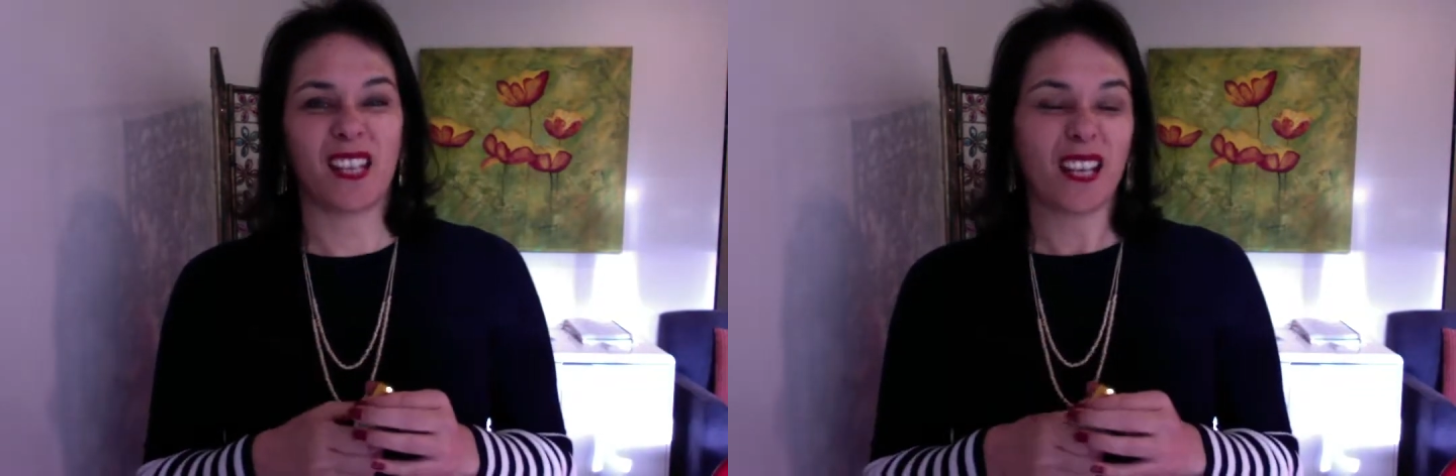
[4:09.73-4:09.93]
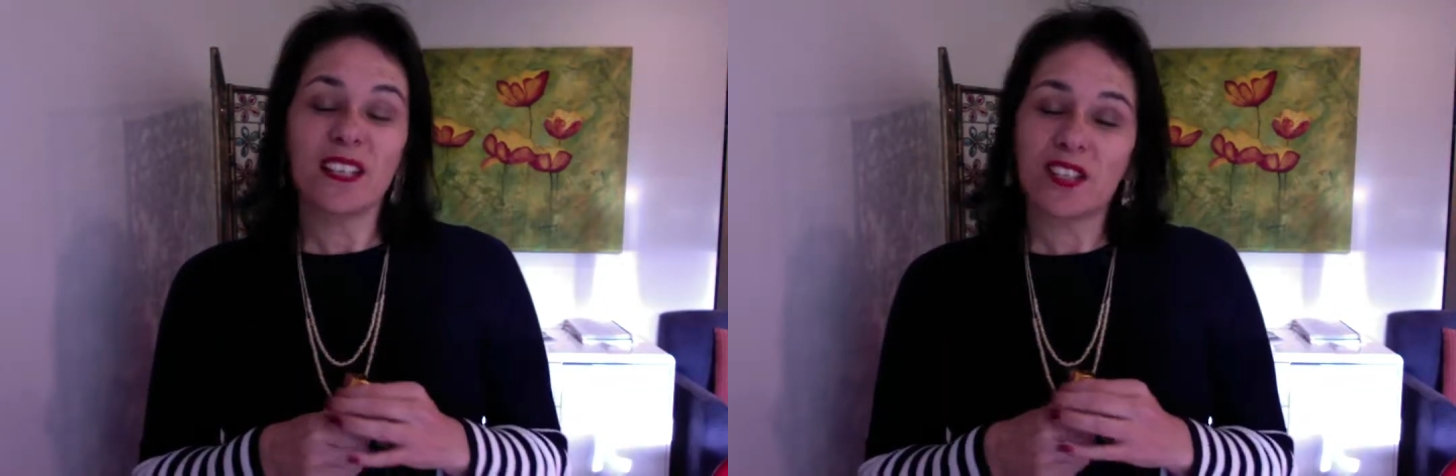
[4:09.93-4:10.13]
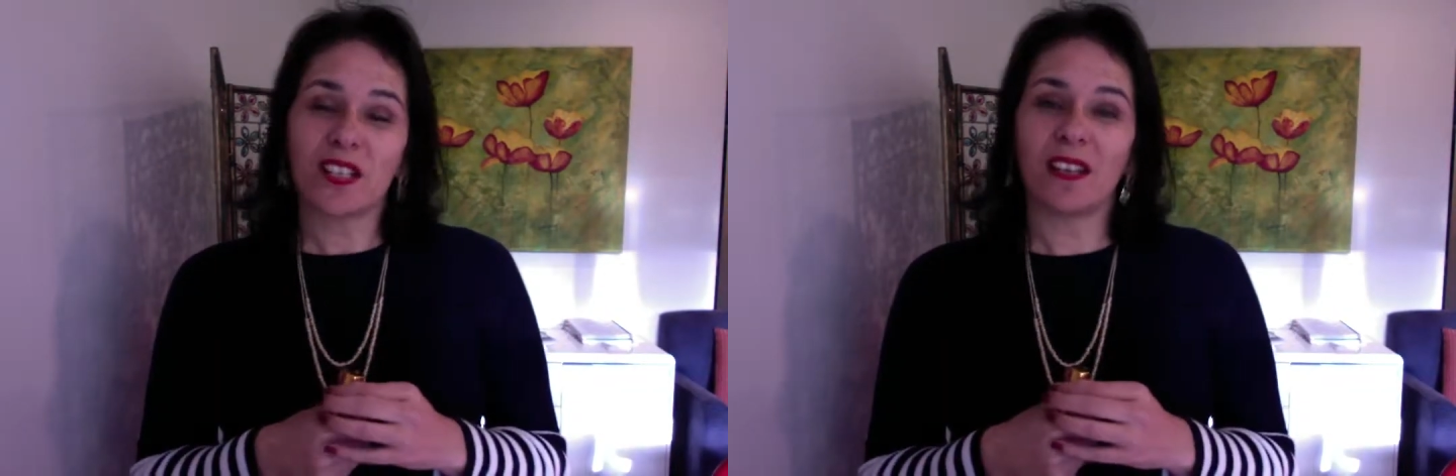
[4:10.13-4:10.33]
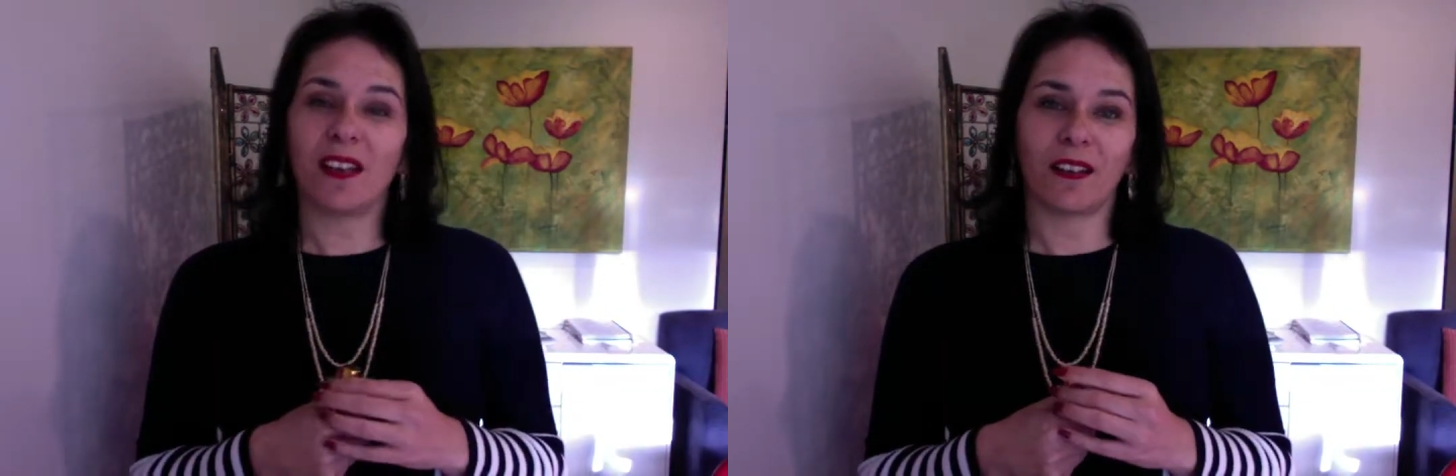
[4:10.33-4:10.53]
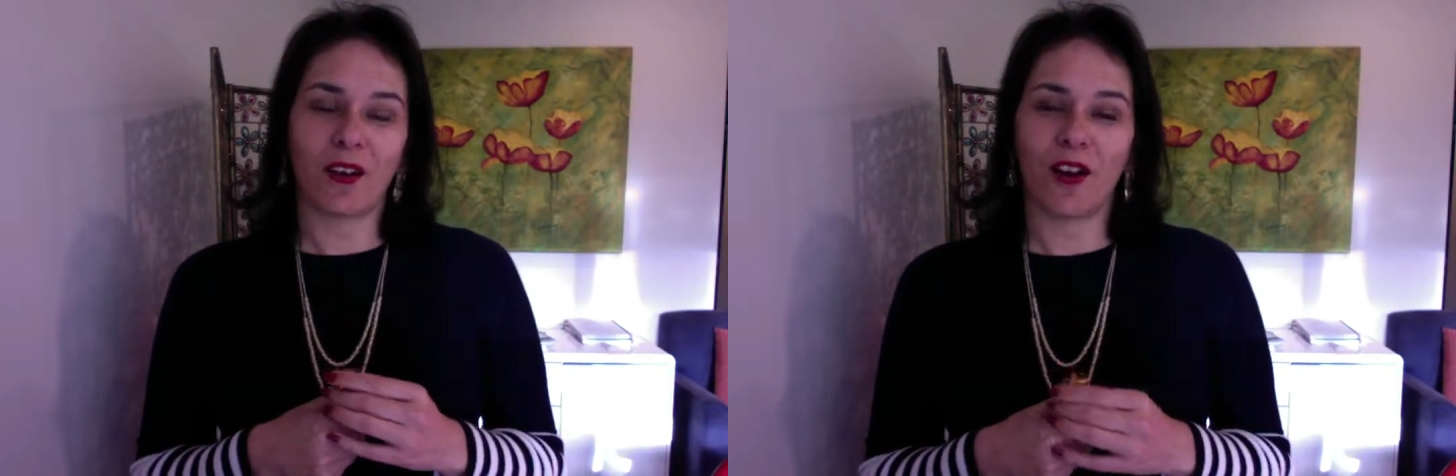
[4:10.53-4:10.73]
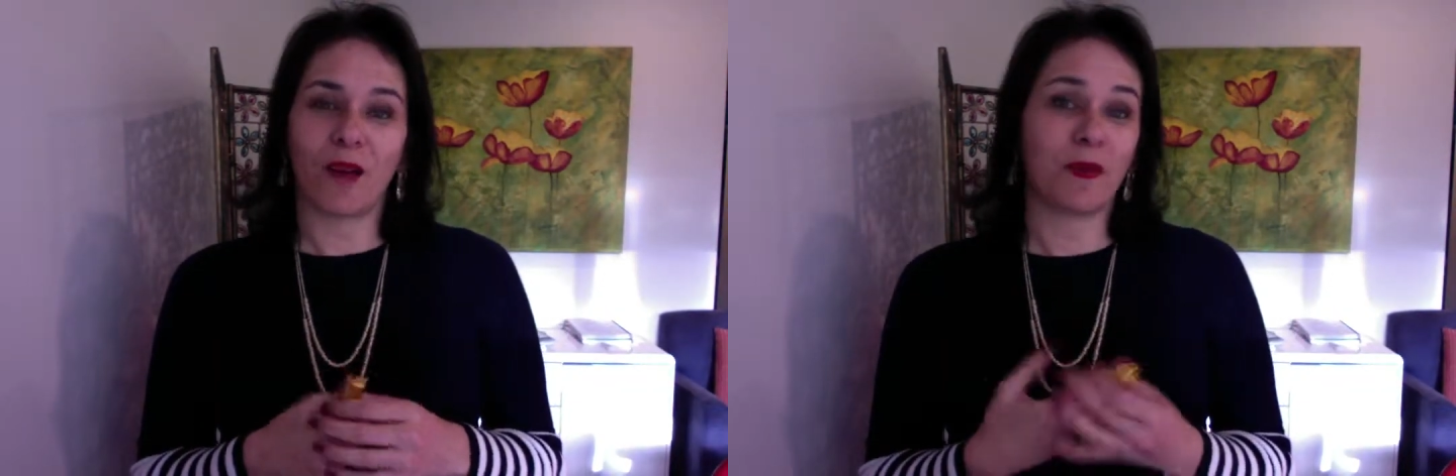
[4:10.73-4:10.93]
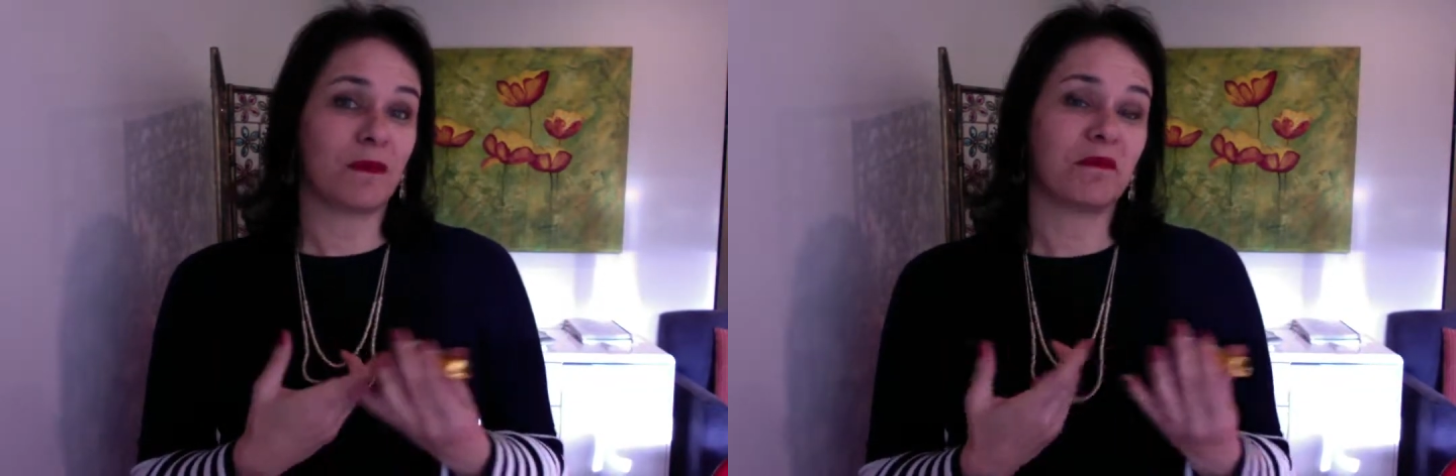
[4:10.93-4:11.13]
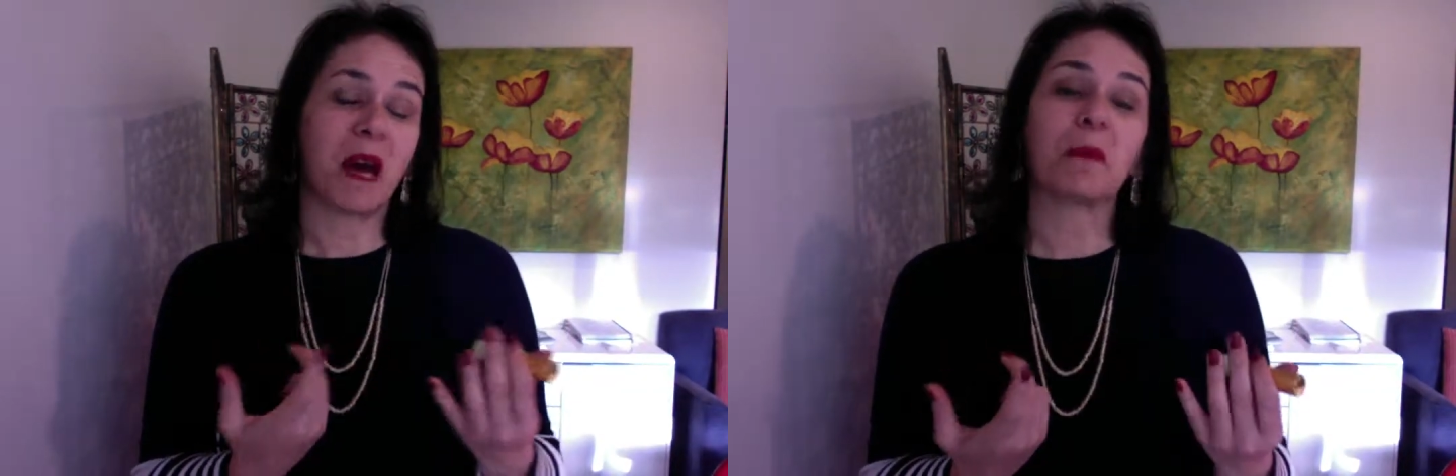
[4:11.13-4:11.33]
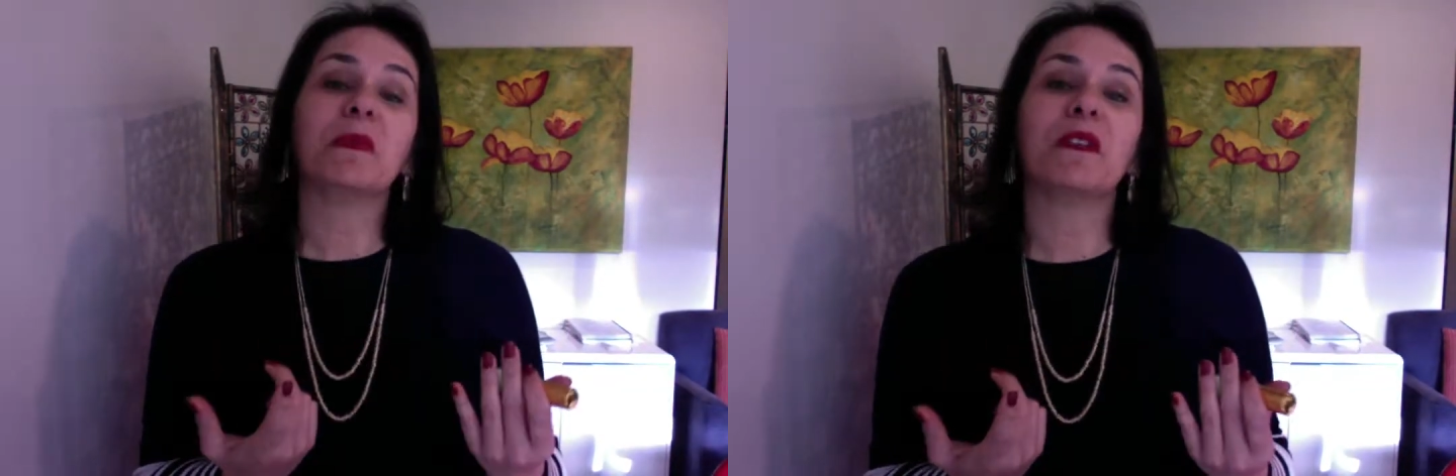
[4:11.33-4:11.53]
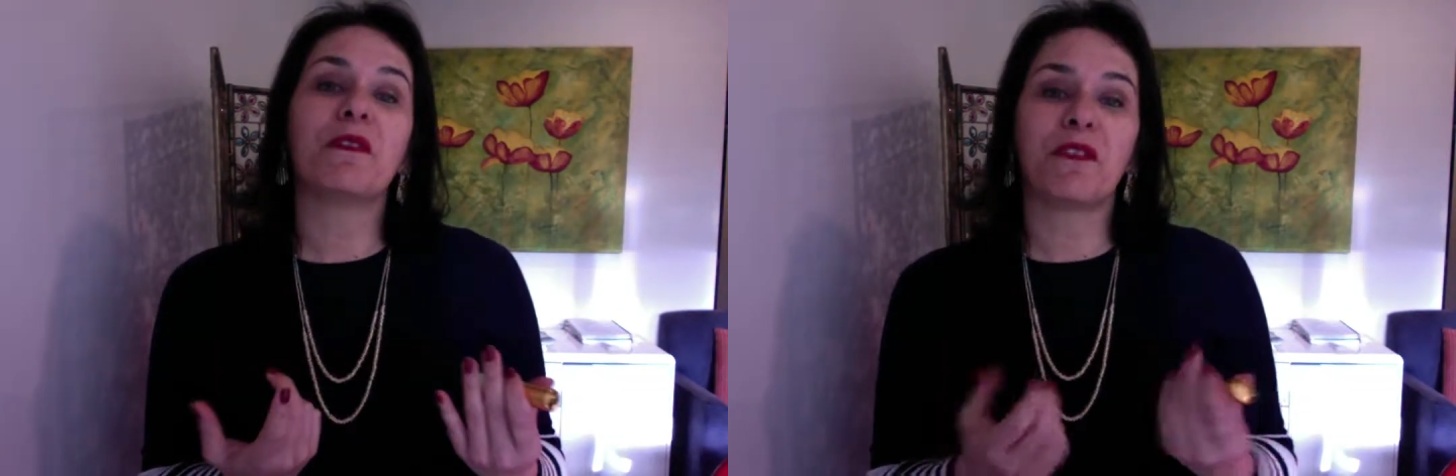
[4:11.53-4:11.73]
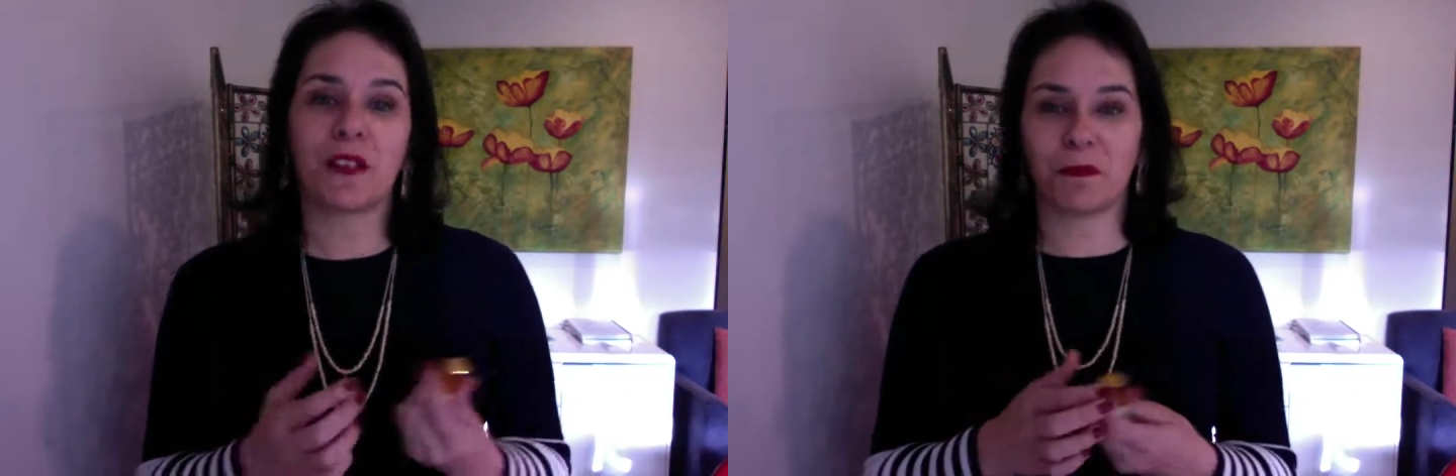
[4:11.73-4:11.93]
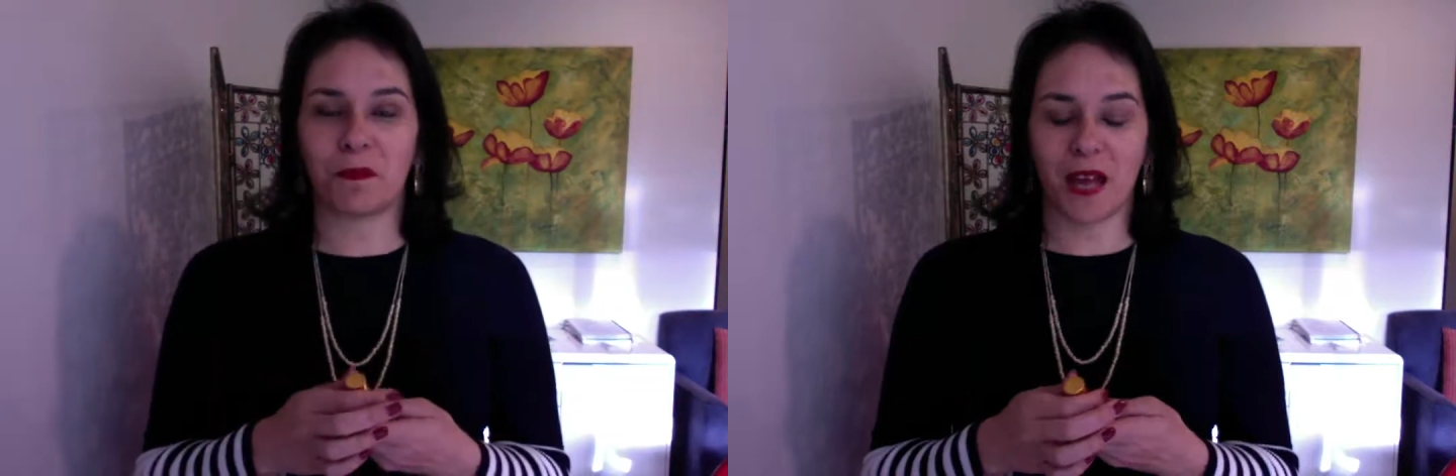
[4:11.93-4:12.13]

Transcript: energy and home and uplift them.